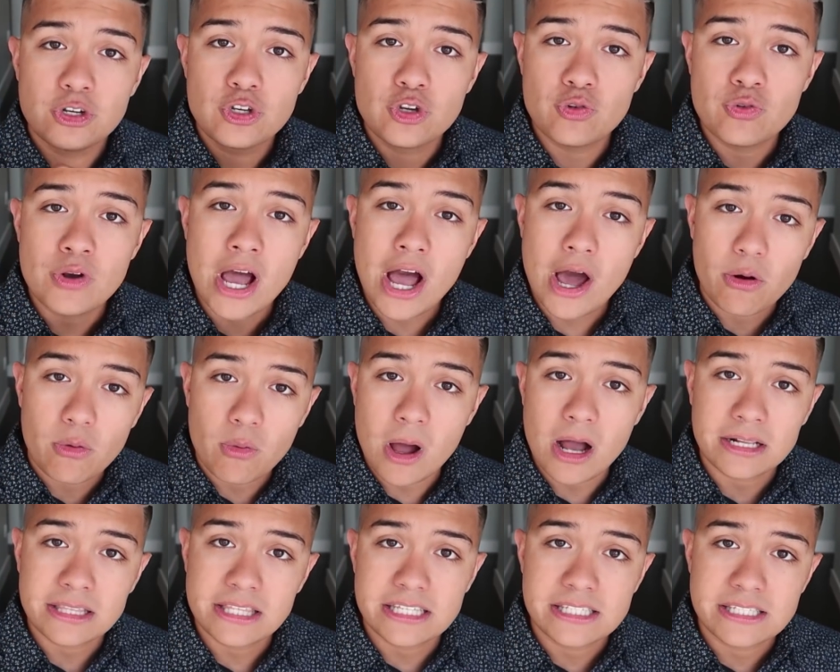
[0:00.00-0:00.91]
do not
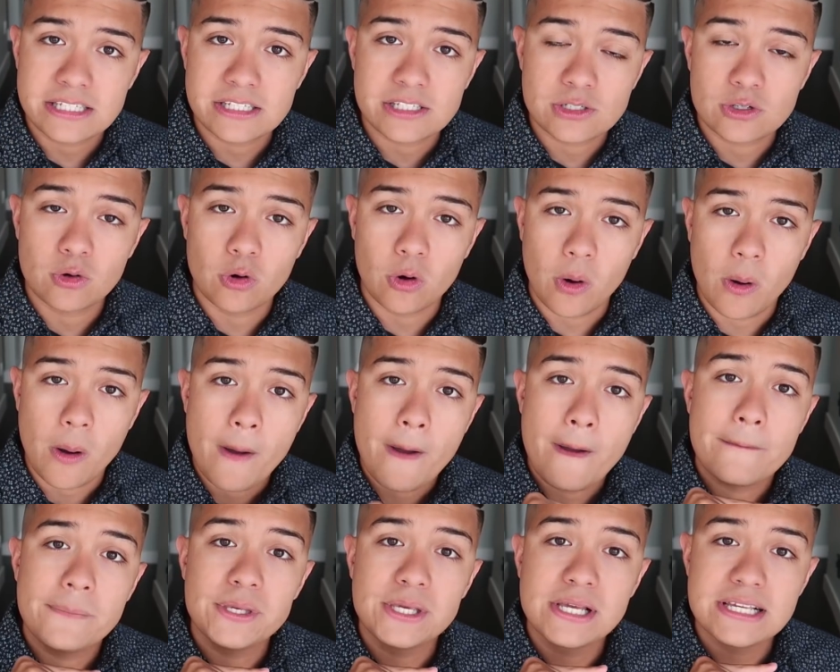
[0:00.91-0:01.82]
rock this to school,
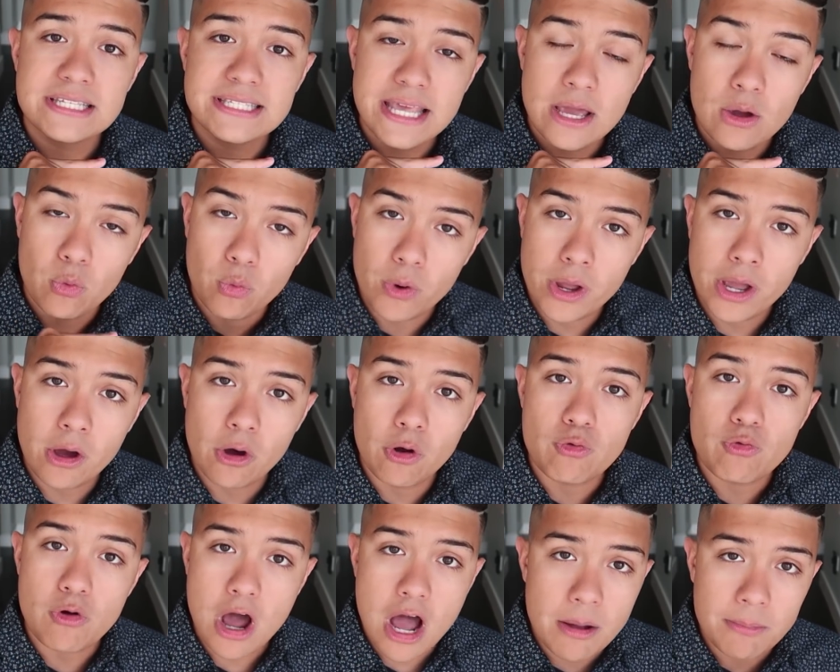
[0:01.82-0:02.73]
because they
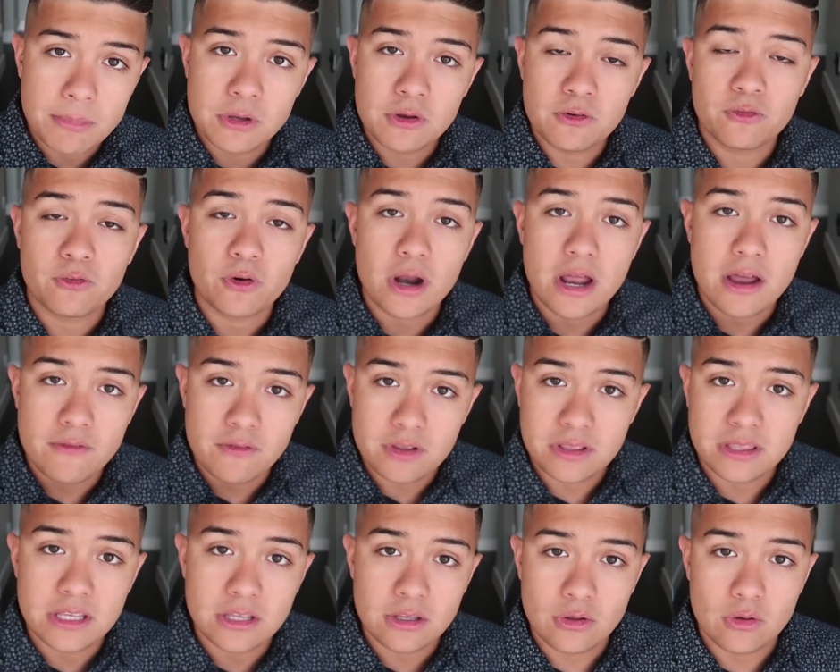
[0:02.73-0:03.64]
will rob you for
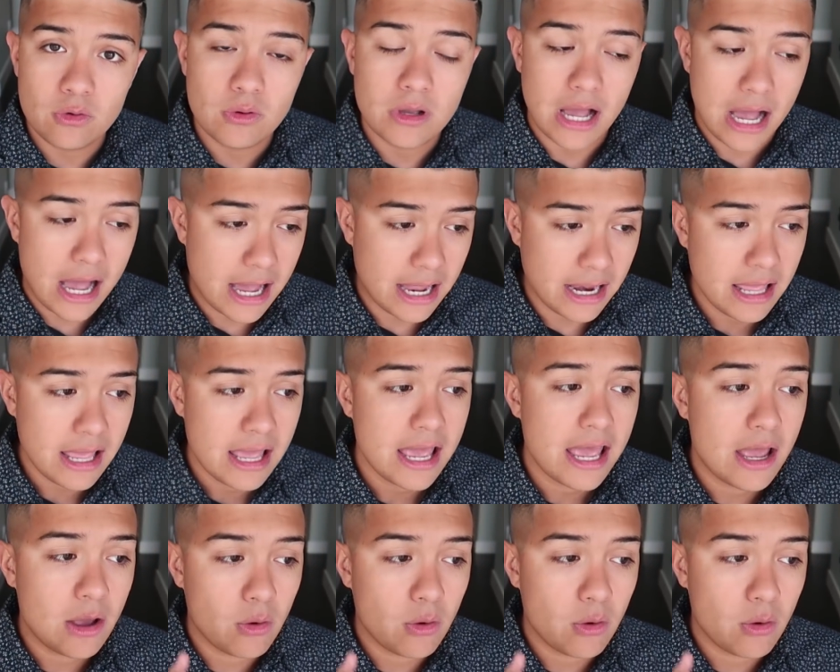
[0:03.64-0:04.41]
everything you got.